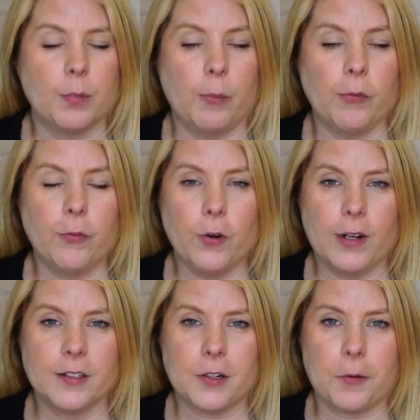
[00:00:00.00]
But before
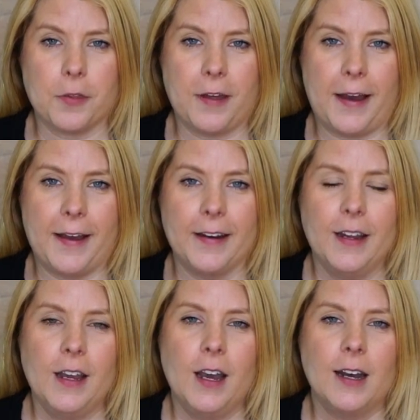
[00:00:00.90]
I start with
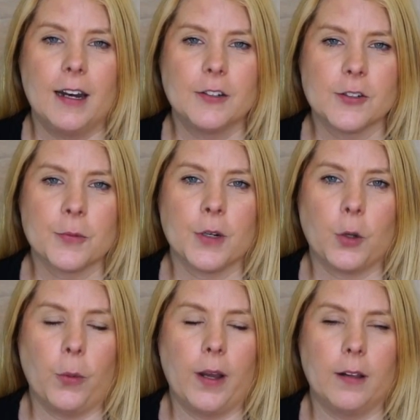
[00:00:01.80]
that, I just want
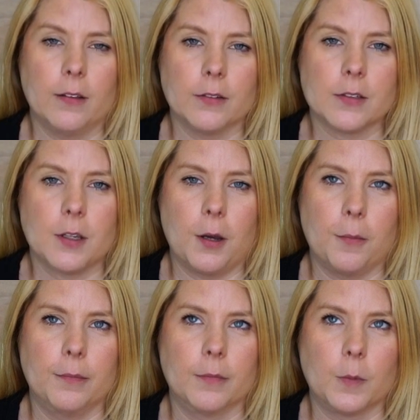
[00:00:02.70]
to quell
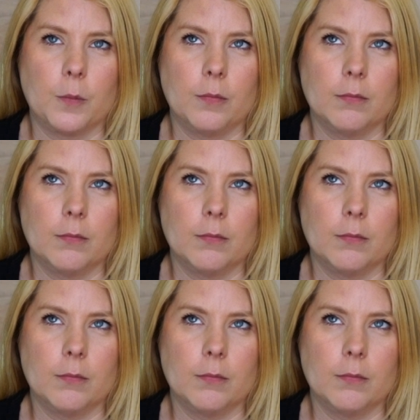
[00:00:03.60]
some